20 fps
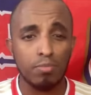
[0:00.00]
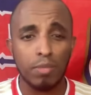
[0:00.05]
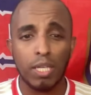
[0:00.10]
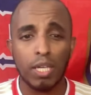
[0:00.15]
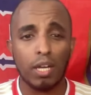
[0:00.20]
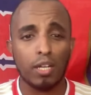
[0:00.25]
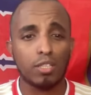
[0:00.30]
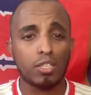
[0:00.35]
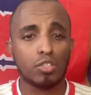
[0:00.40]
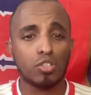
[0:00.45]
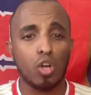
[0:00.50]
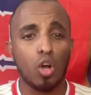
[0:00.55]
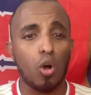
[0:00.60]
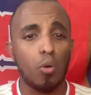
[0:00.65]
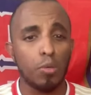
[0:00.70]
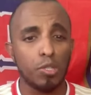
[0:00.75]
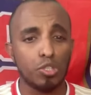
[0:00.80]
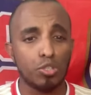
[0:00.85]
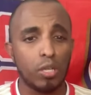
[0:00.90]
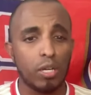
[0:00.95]
Mikel Arteta
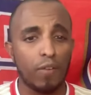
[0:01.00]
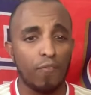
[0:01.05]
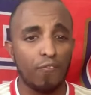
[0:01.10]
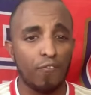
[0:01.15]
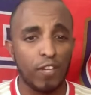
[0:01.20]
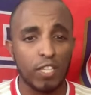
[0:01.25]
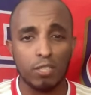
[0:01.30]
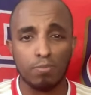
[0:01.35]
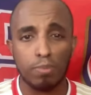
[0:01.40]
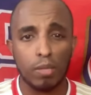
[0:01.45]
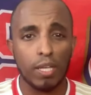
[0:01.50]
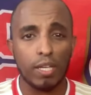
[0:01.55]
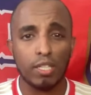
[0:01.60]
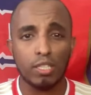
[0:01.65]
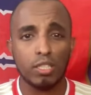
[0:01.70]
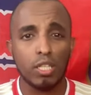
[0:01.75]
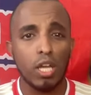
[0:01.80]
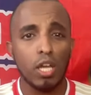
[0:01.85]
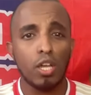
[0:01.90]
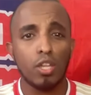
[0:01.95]
always trying to fix
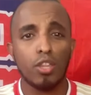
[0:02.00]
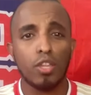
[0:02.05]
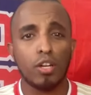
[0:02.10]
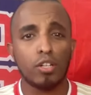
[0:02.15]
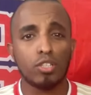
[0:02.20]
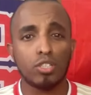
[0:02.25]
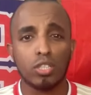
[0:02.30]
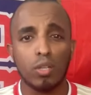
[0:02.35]
players that are